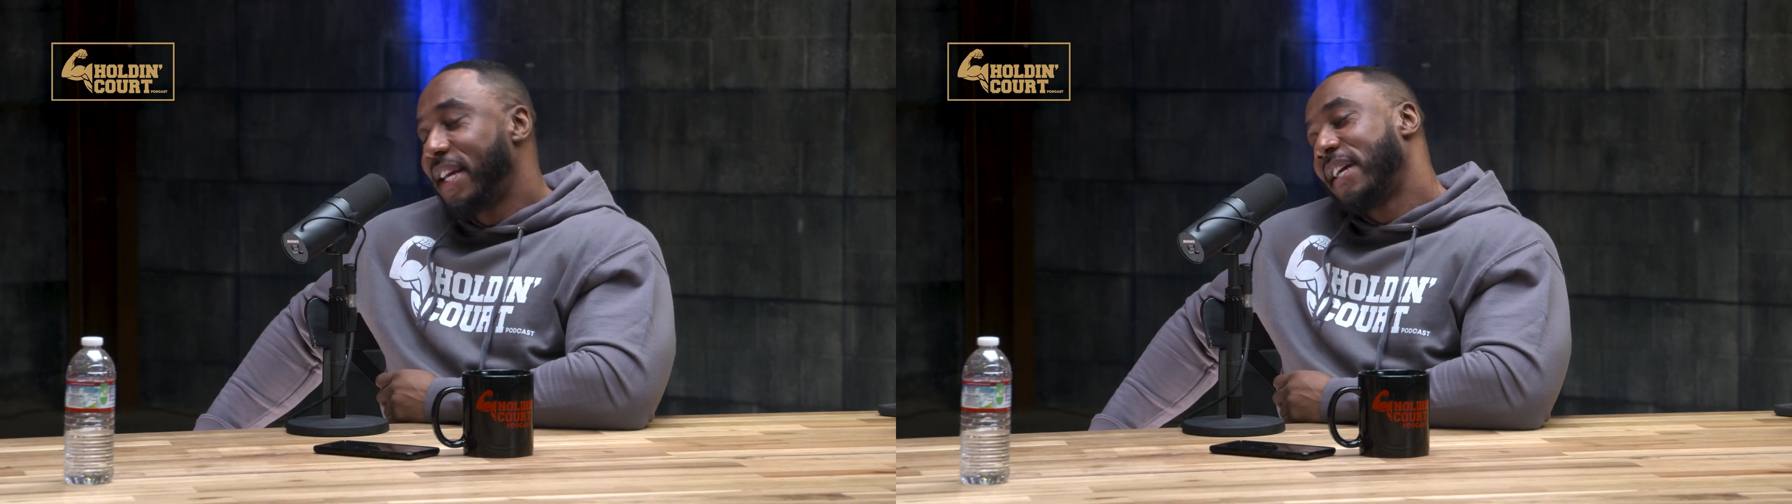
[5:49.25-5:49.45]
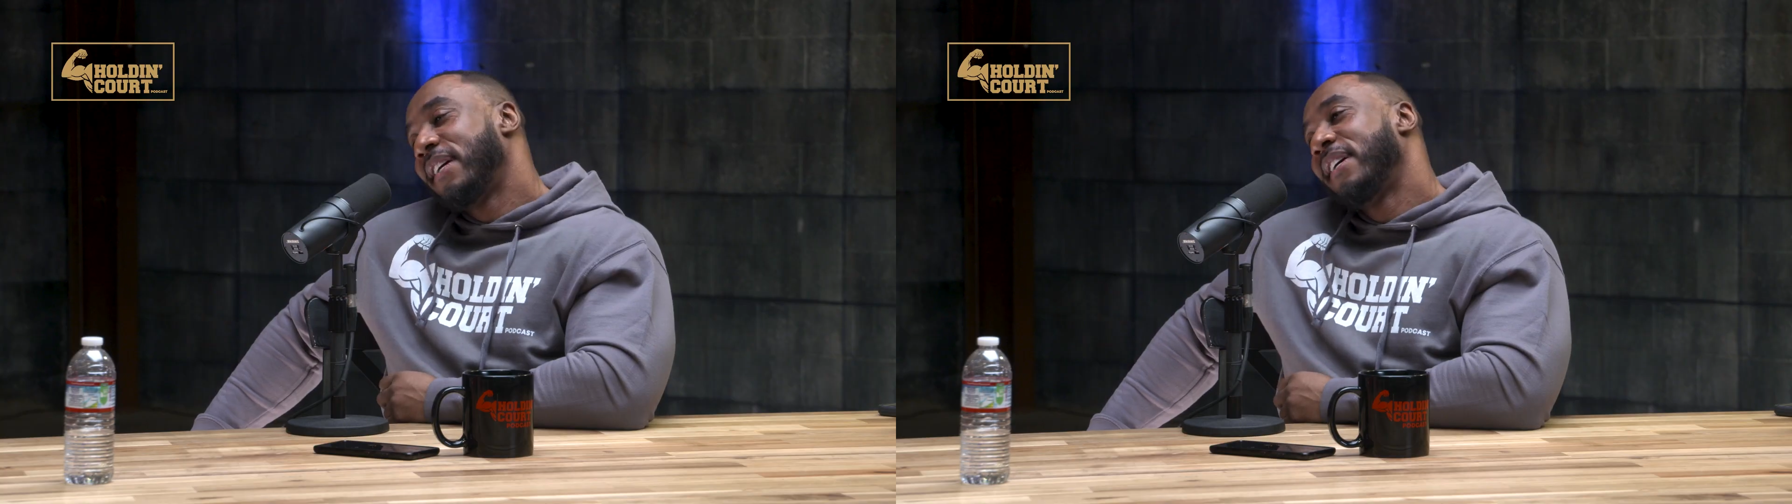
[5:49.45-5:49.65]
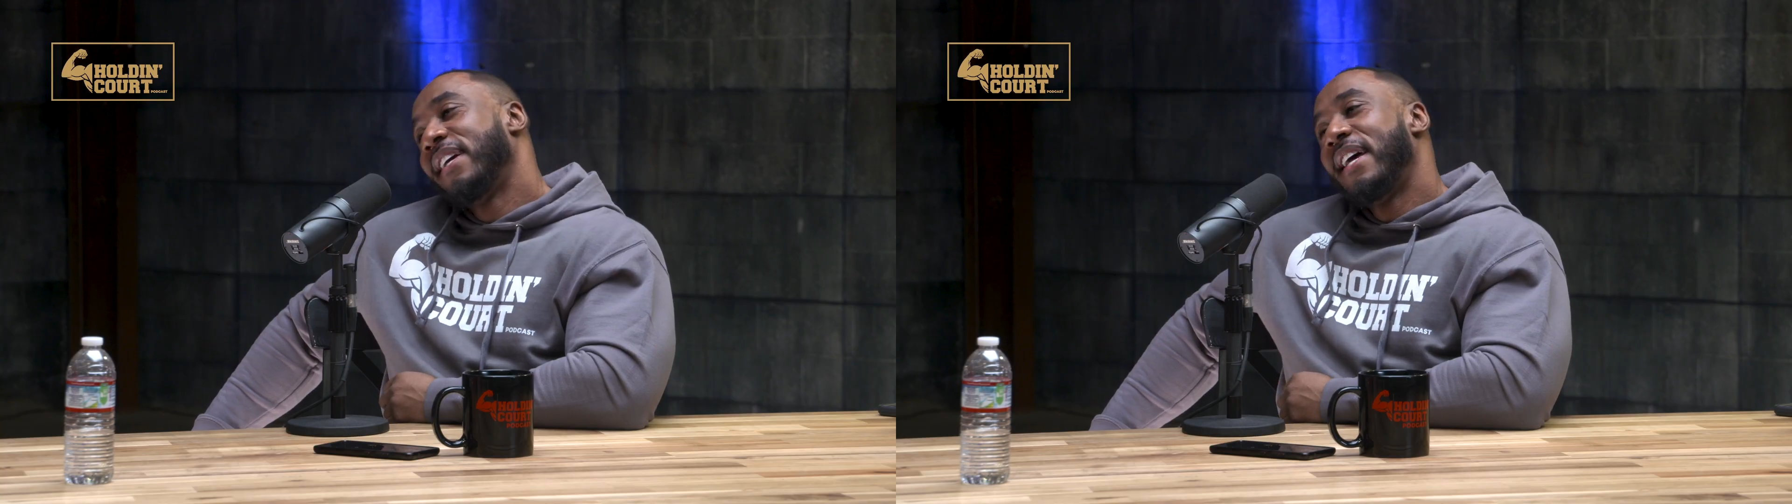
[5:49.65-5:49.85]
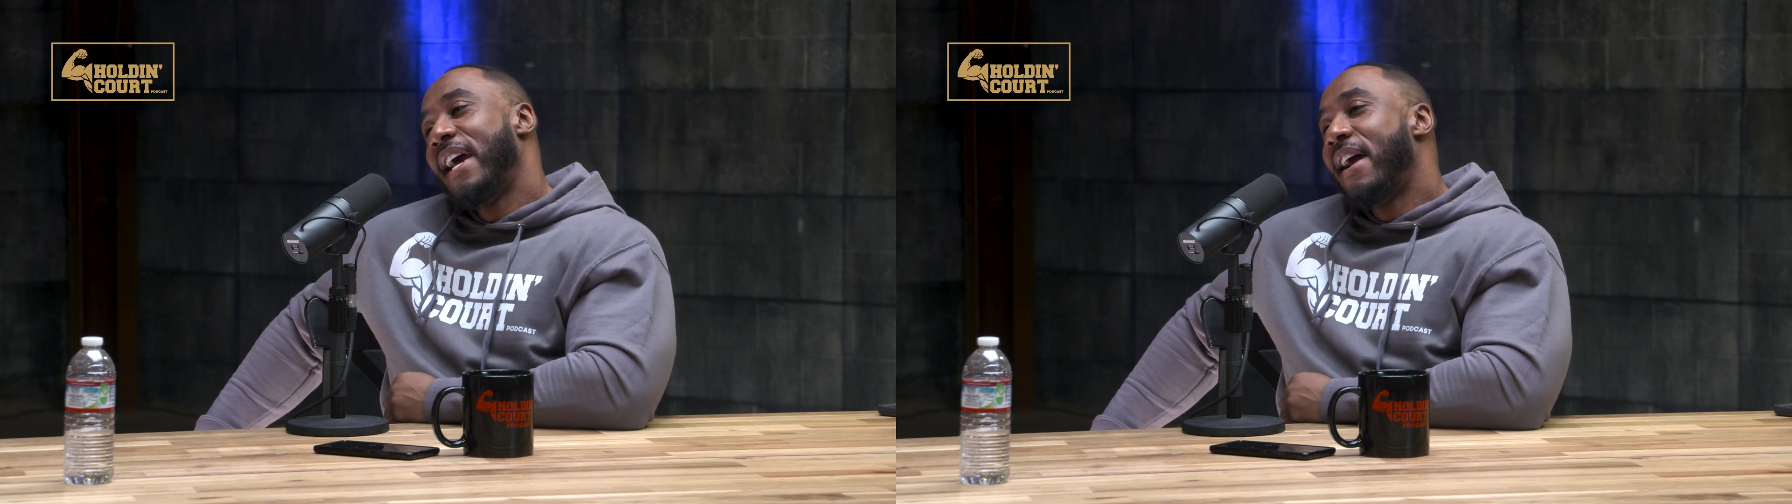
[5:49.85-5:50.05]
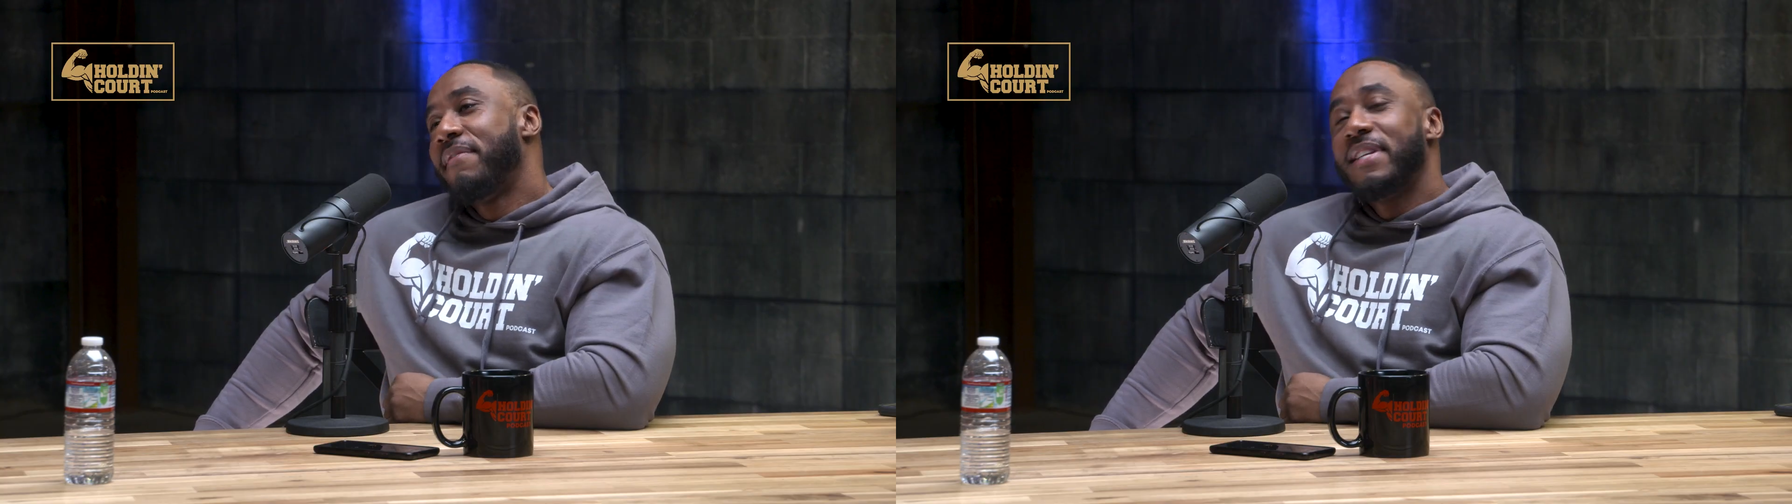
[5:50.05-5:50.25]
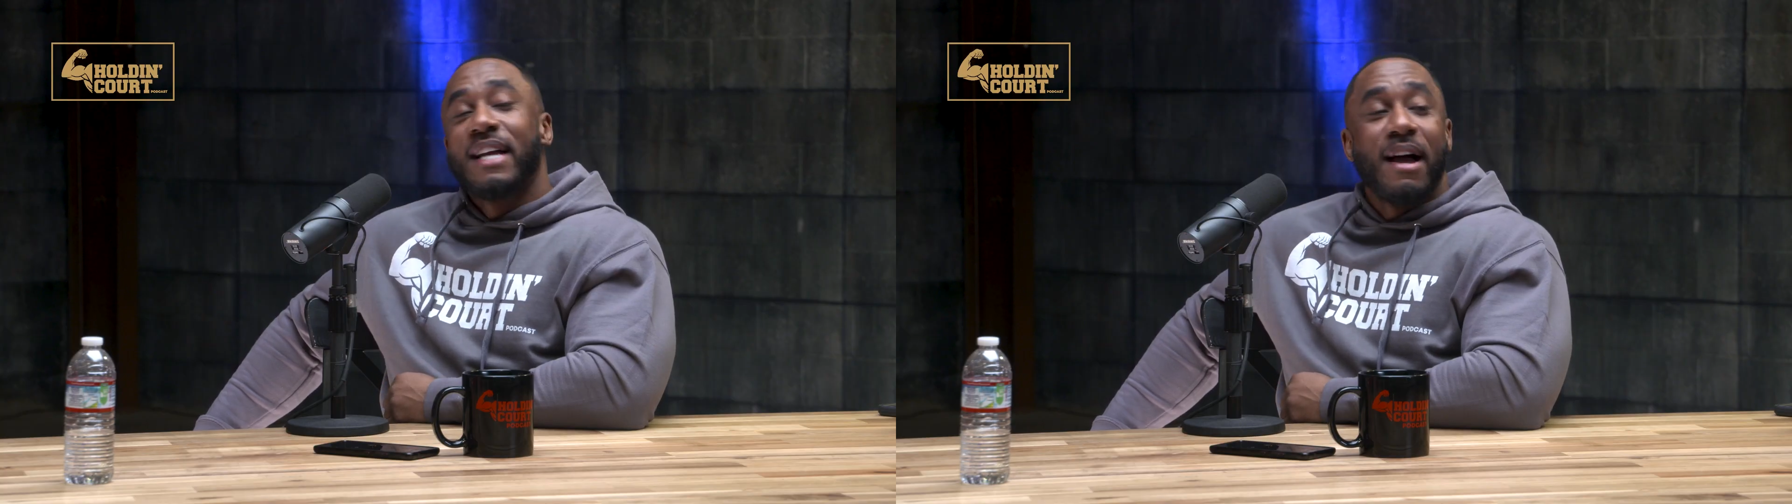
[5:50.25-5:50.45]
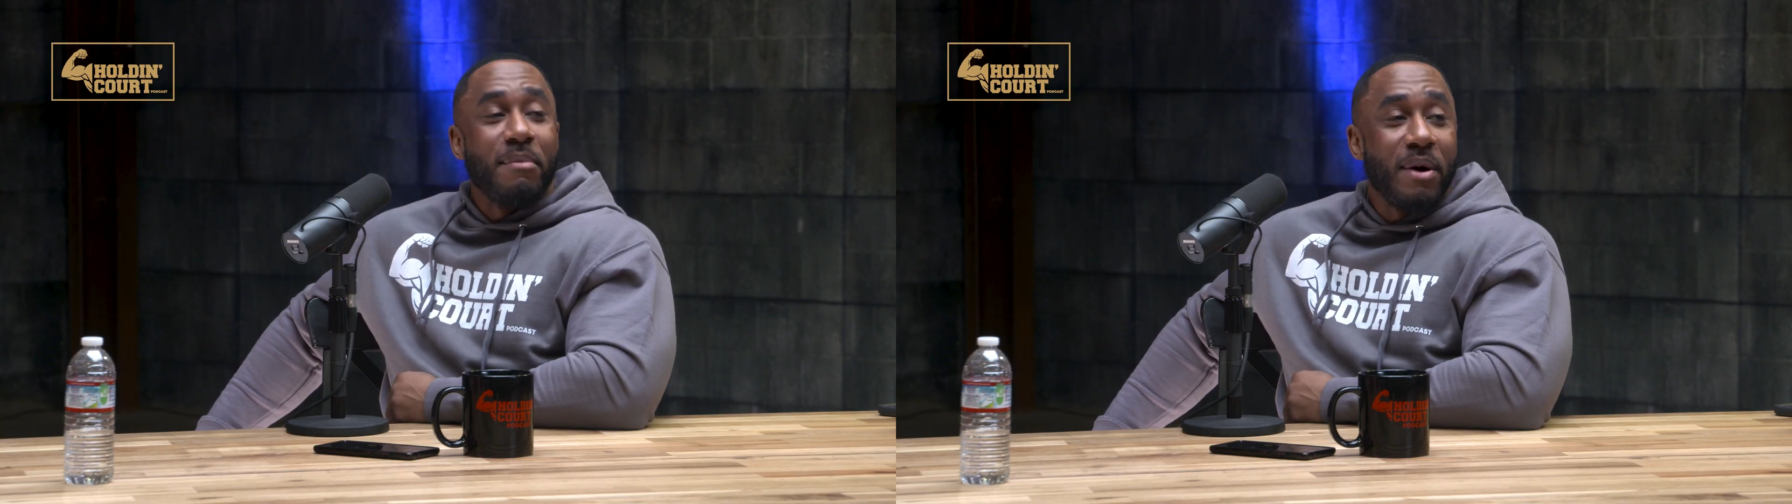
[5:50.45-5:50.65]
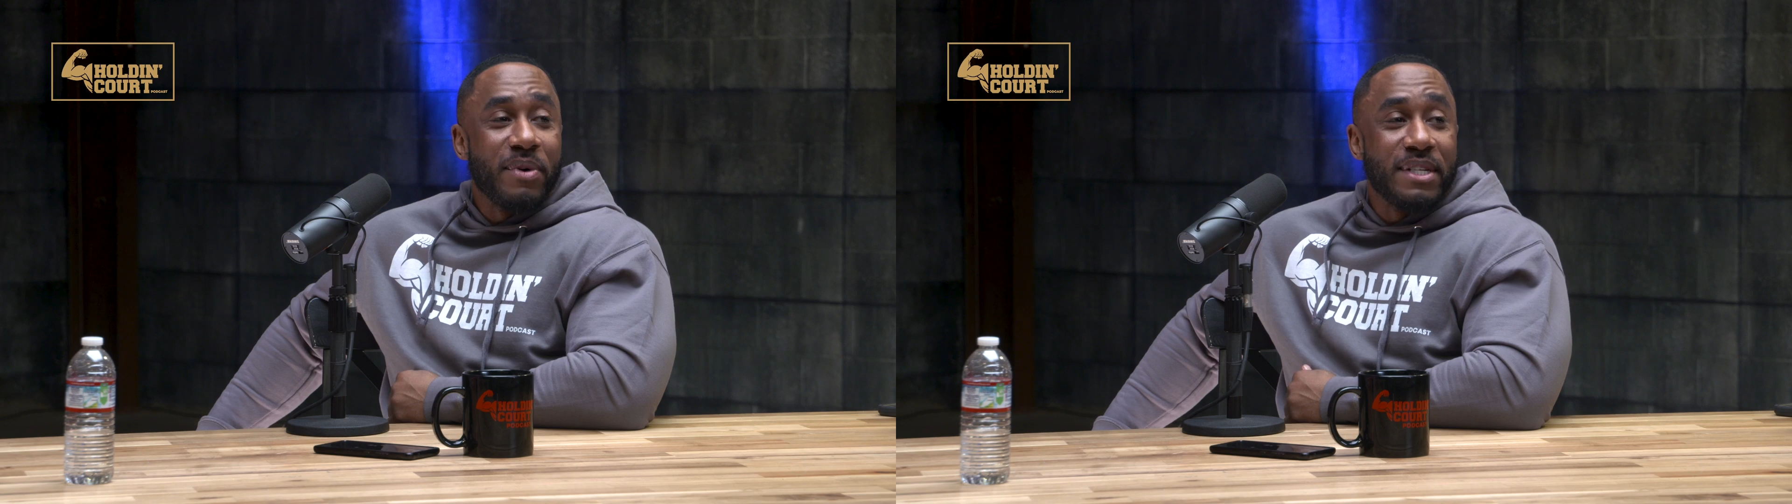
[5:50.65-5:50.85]
Nigga. Sure. Yeah. Every
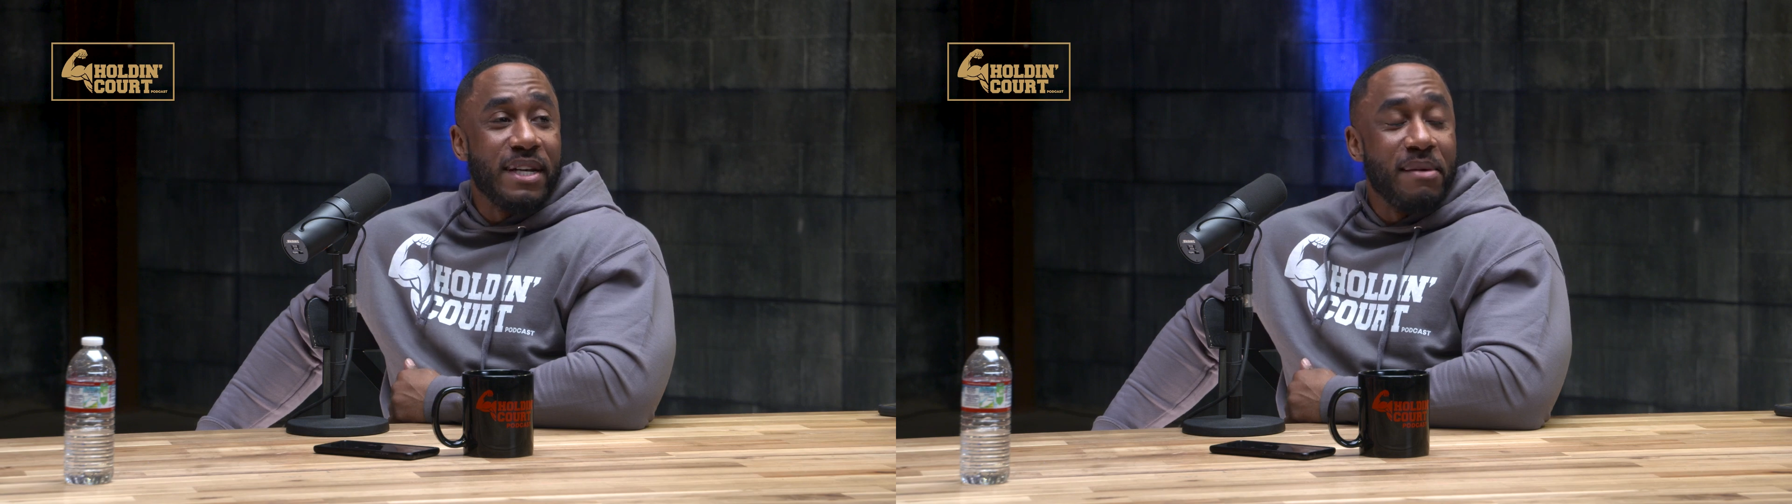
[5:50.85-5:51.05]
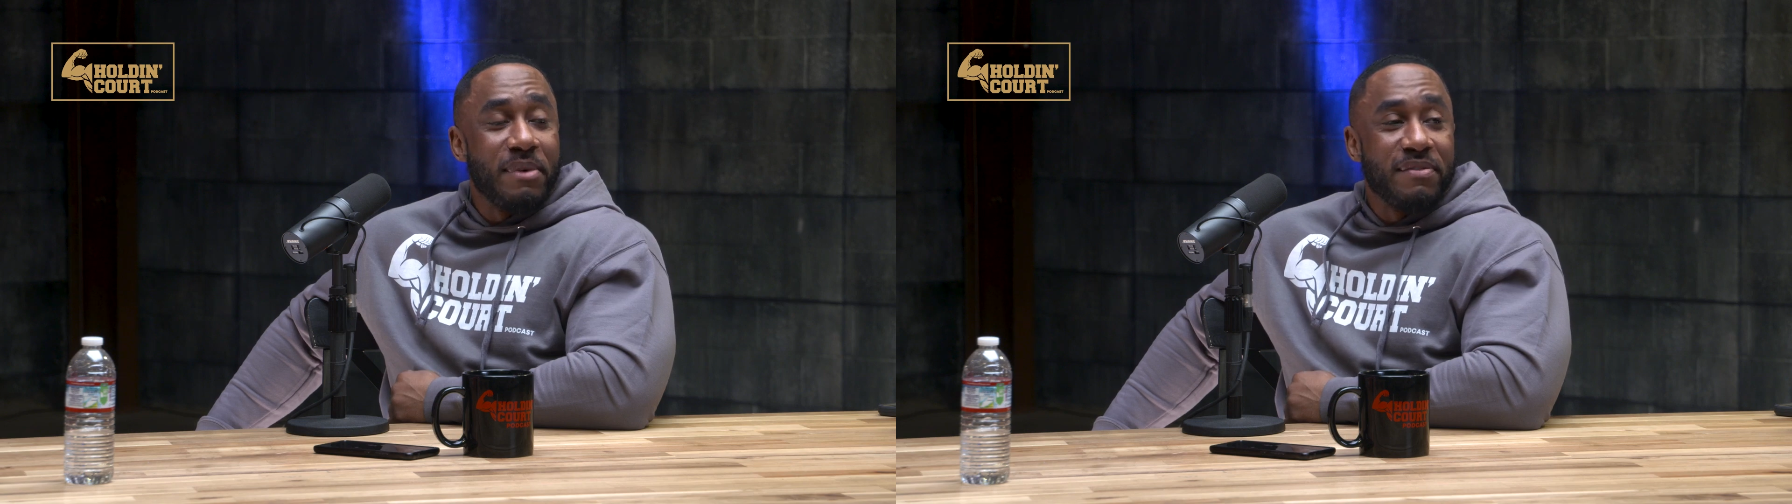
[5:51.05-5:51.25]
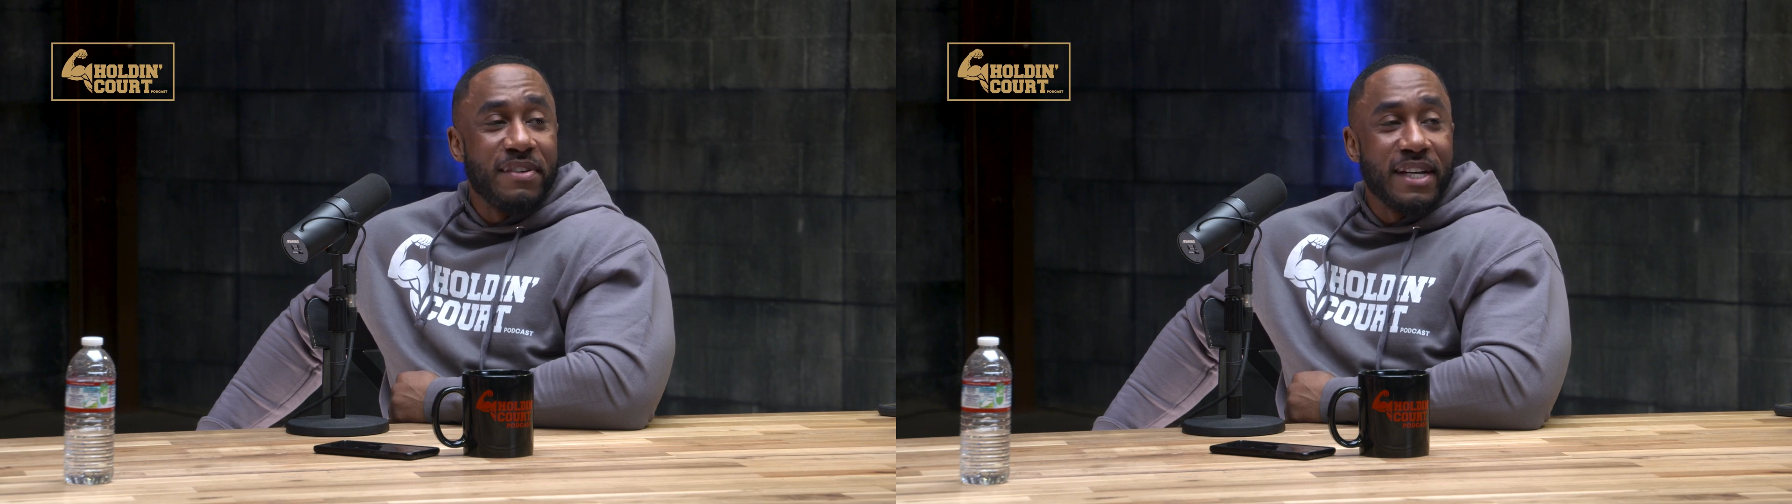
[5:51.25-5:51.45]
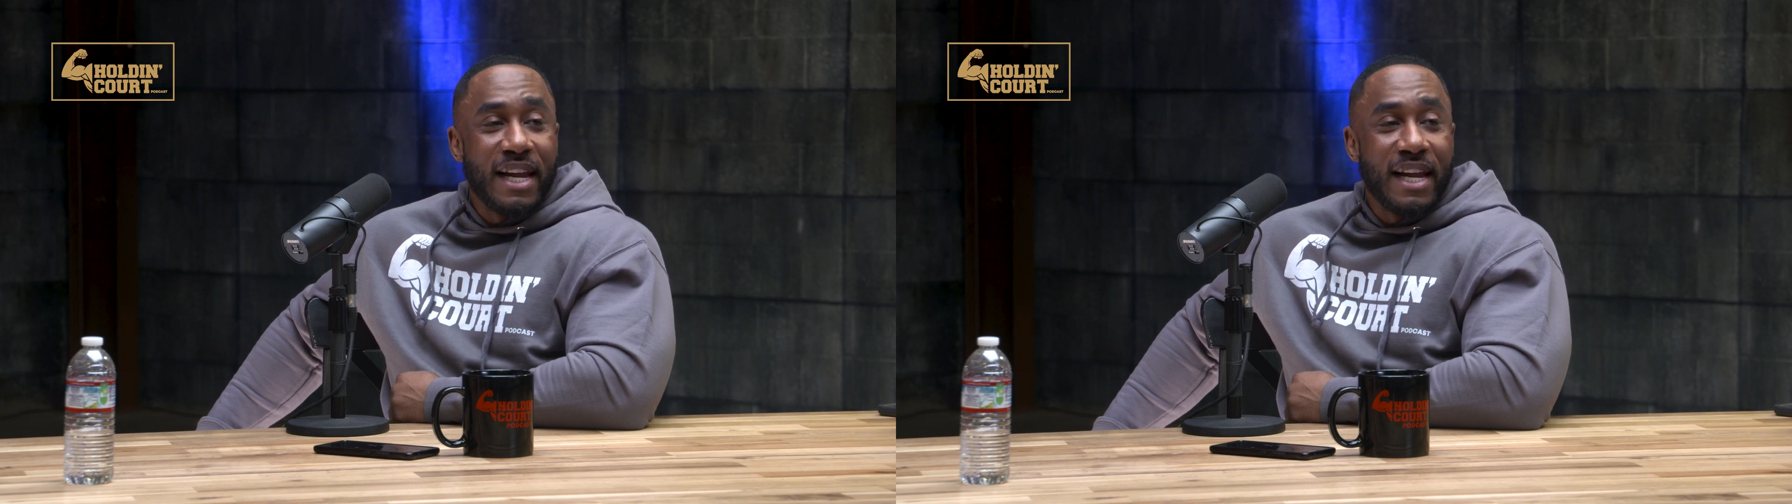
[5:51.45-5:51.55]
time I went to that motherfucker,